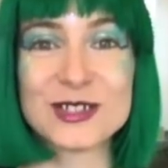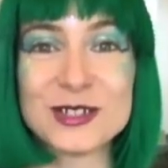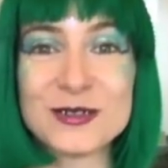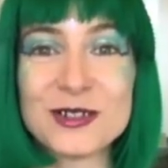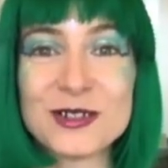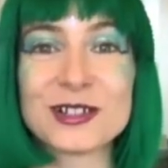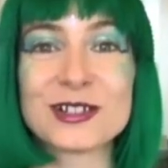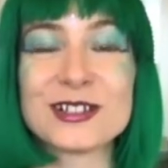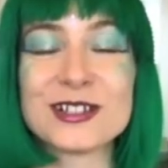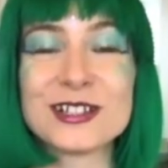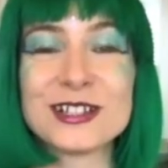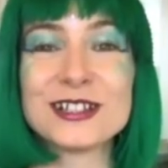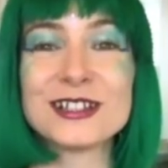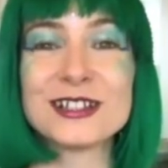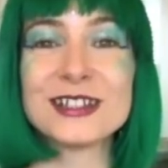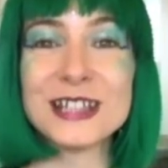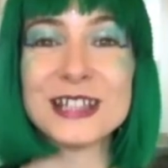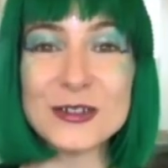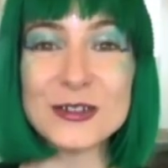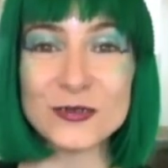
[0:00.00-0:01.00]
You are
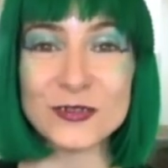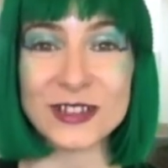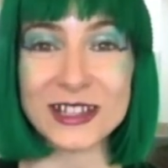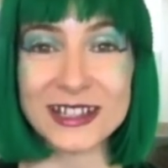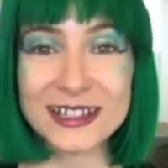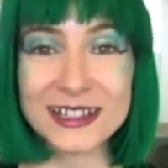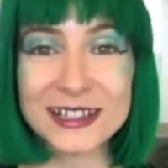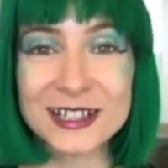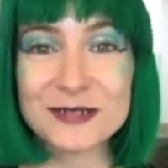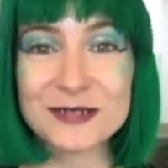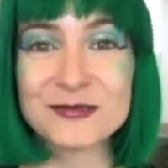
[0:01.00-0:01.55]
living